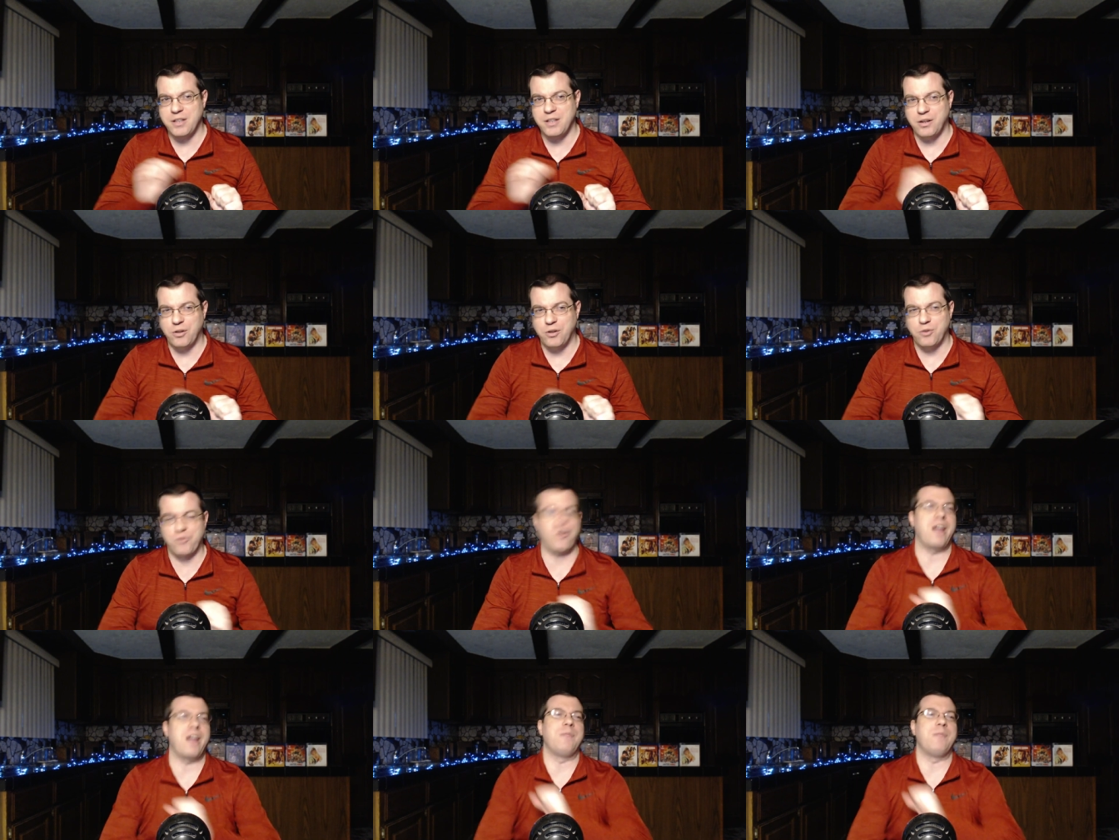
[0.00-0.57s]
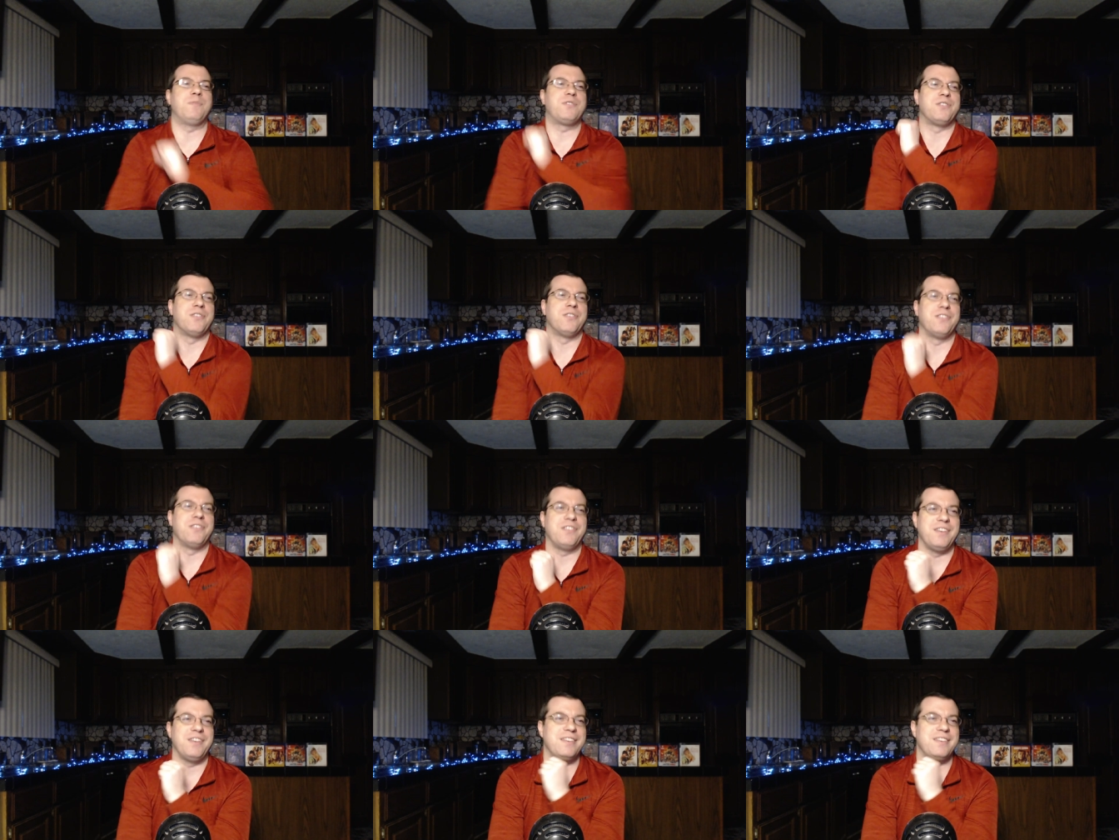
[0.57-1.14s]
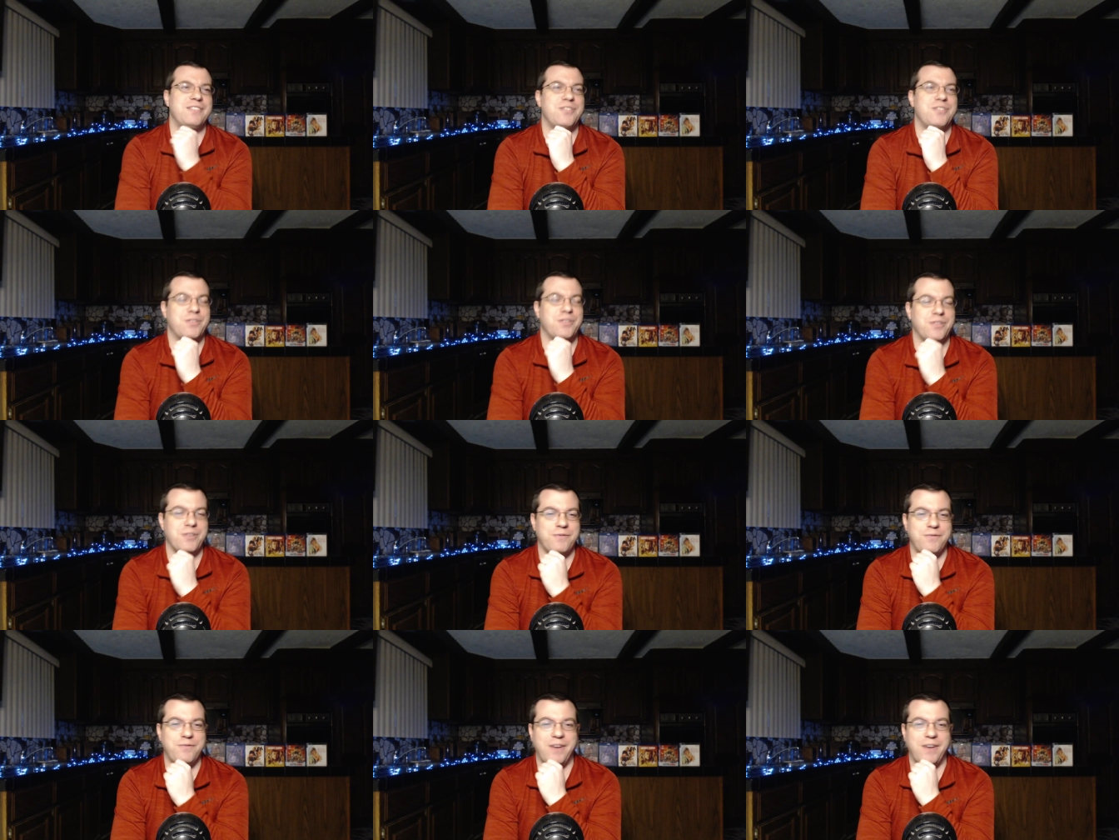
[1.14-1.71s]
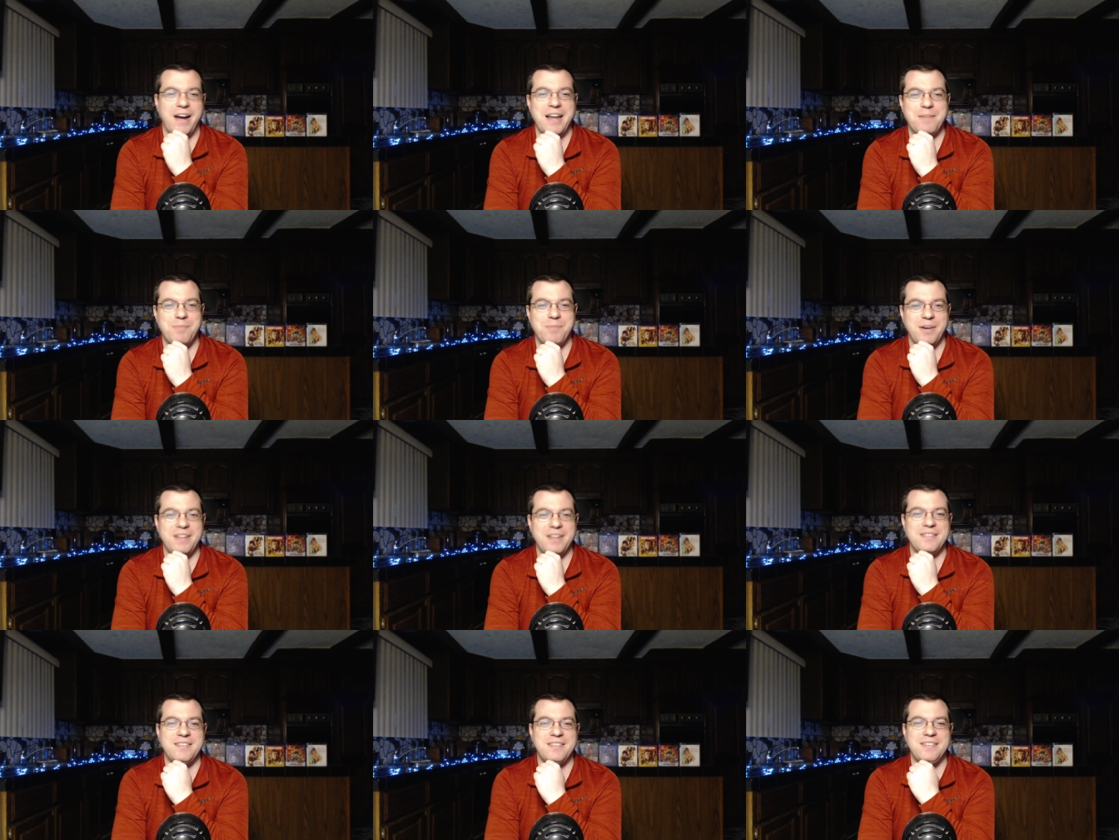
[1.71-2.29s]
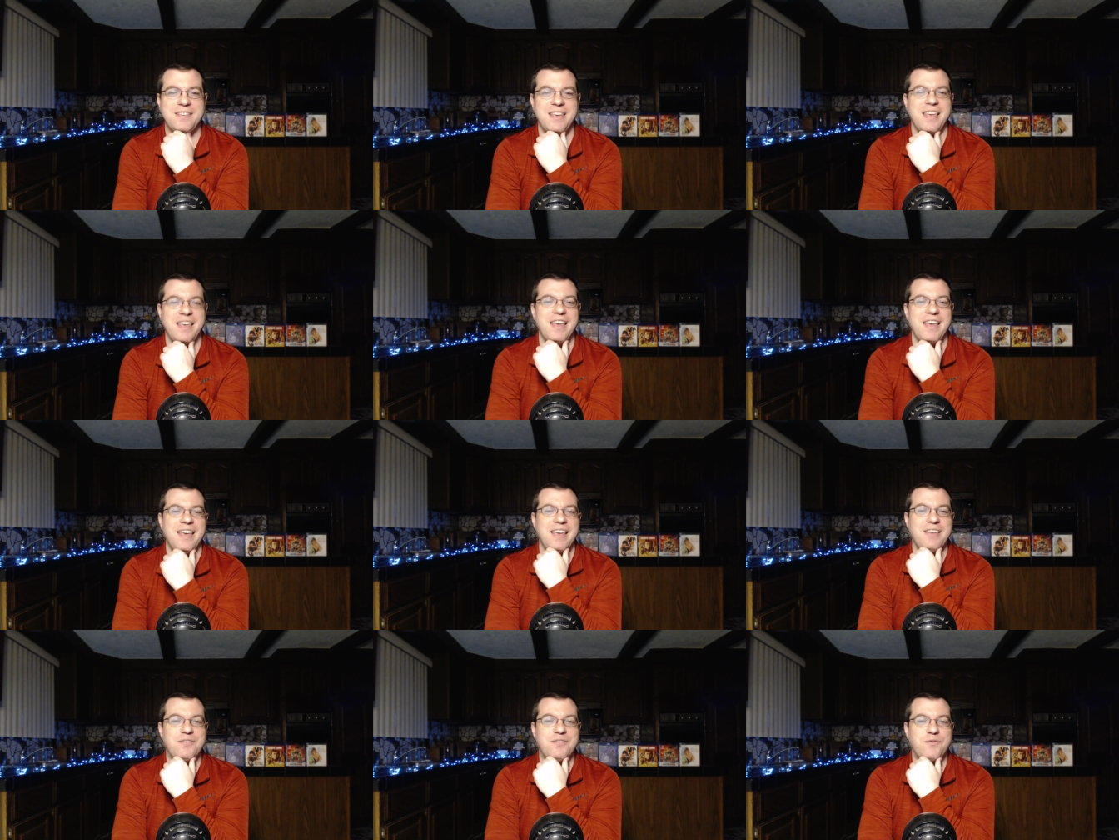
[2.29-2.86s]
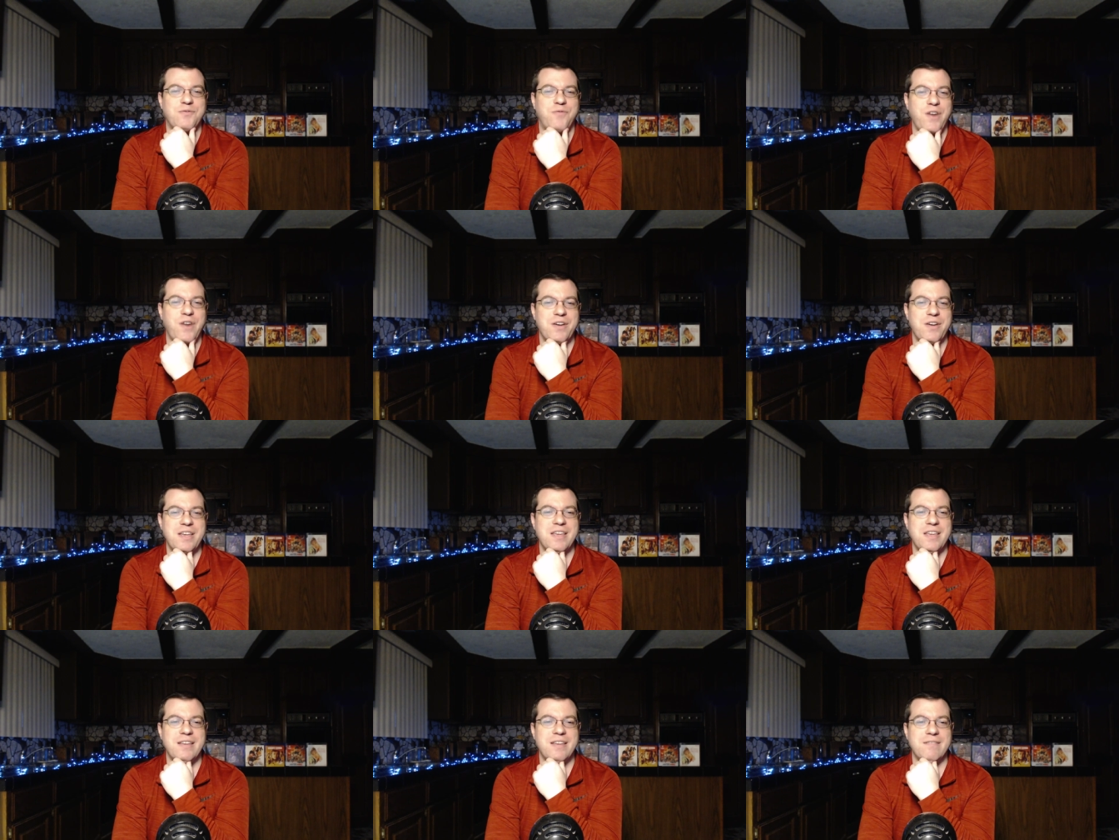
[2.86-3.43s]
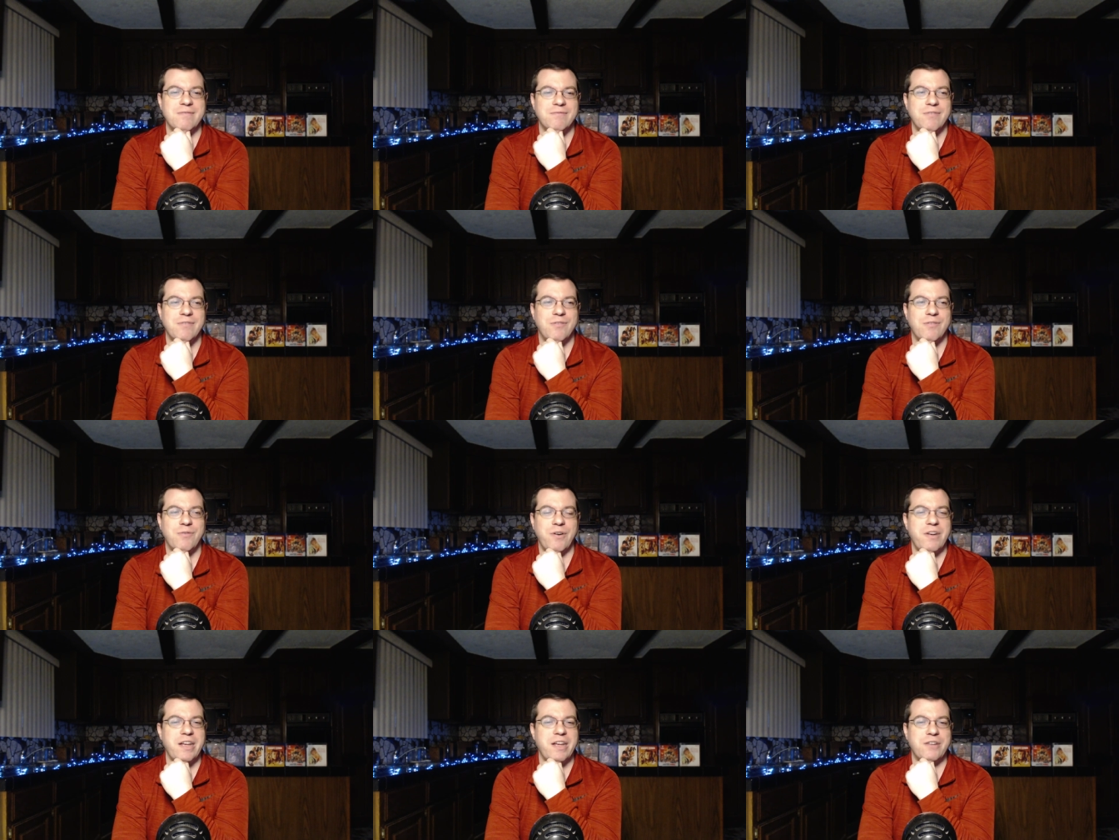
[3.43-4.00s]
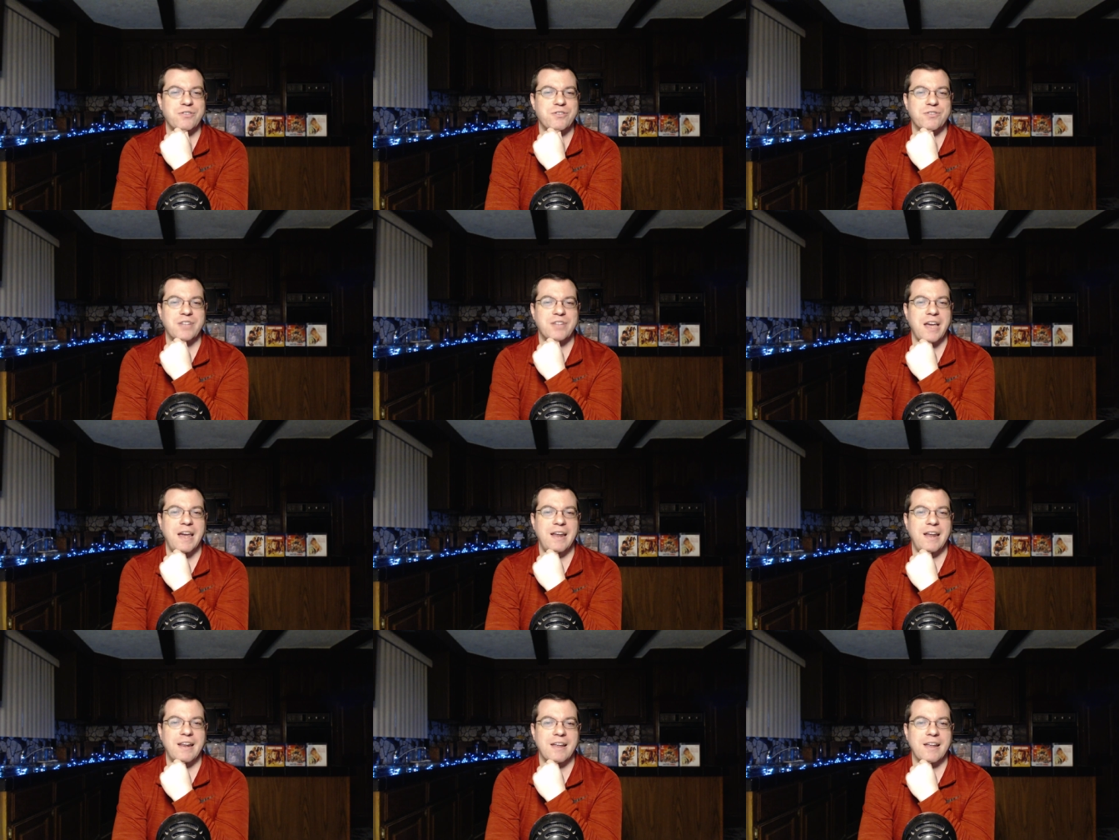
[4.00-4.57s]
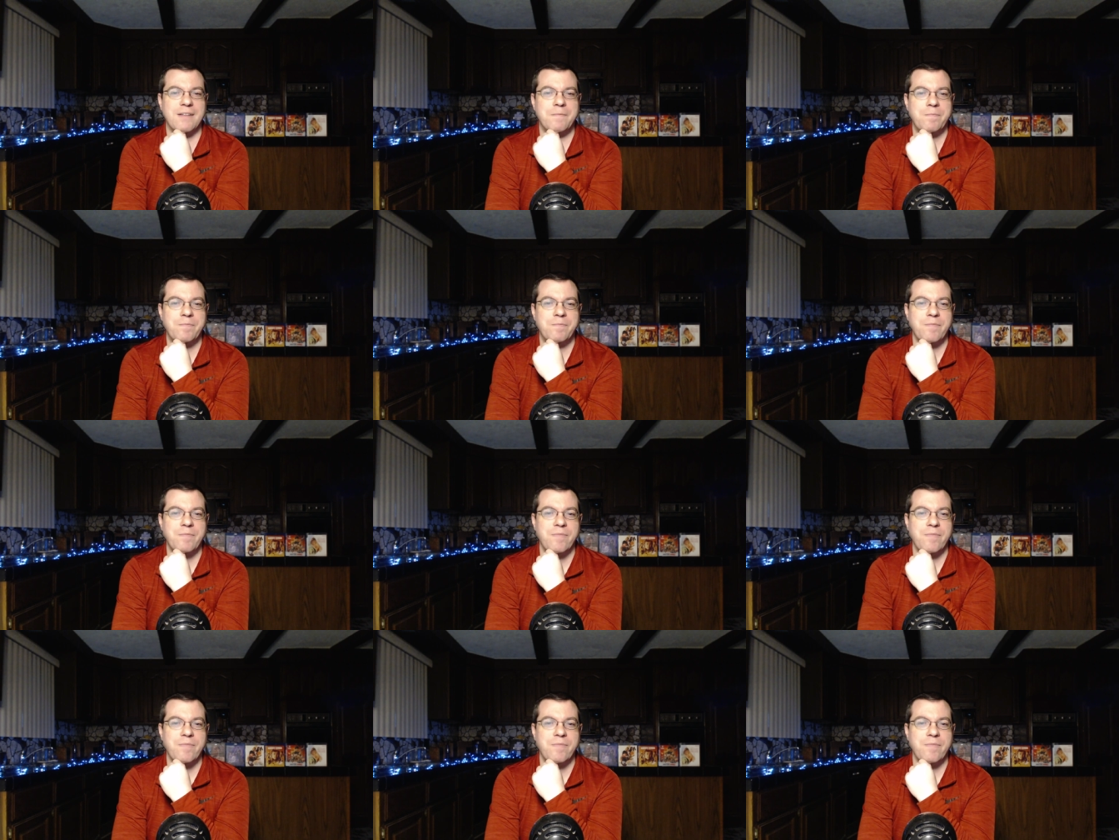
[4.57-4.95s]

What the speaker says: gripes during the fight, but it's very, very entertaining